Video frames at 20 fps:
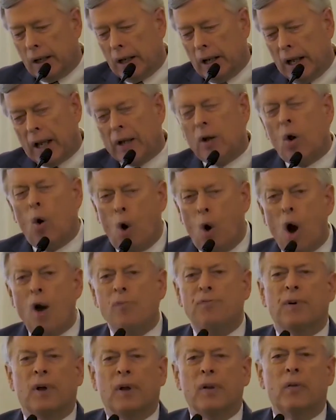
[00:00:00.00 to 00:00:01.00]
And
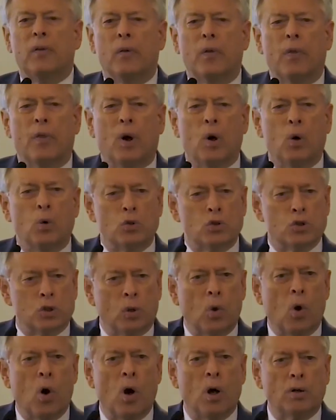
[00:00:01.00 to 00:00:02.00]
often those
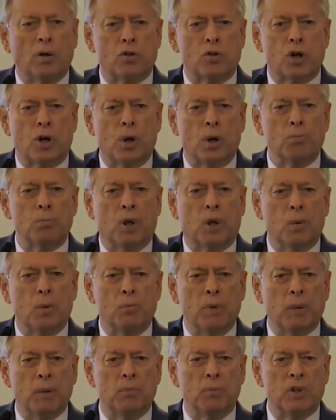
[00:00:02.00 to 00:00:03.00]
long-term
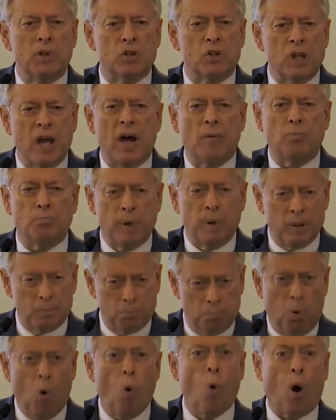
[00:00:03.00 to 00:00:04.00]
commitments have been
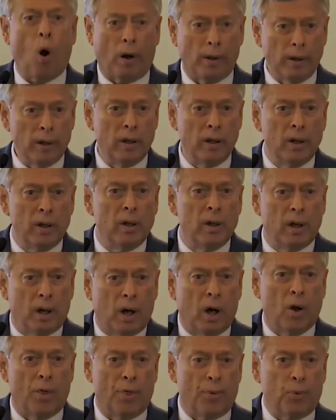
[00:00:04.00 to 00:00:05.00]
born
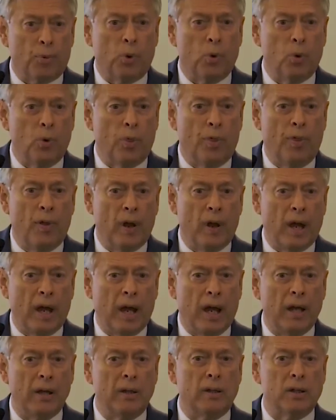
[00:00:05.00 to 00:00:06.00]
through
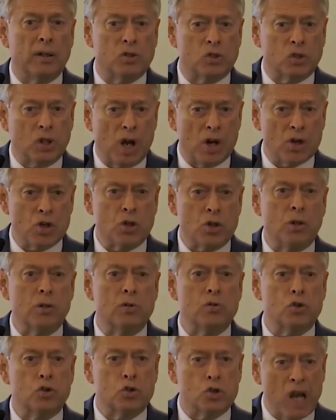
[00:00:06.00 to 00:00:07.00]
the
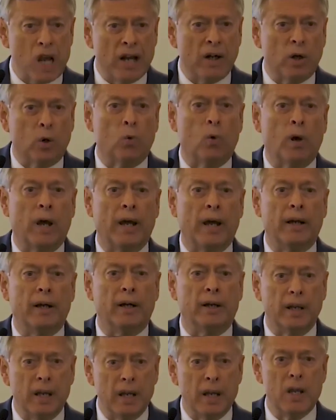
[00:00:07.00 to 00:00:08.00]
discussions
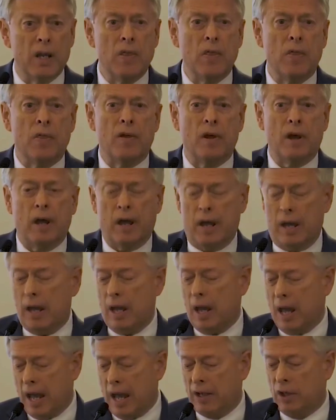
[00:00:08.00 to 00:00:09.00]
generated in
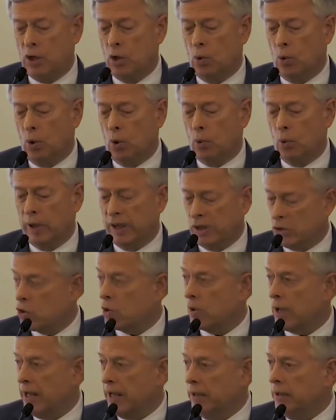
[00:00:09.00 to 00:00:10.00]
the annual
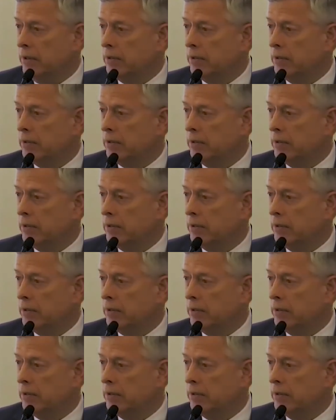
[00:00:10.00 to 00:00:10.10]
retreat.